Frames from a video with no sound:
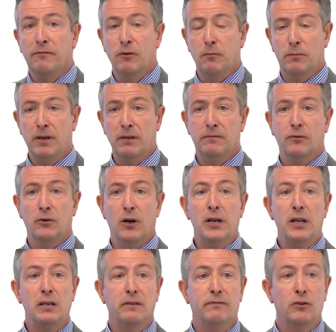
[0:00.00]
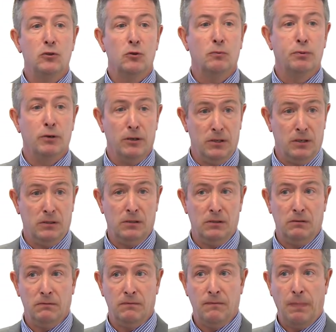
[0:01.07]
footprint for an individual product,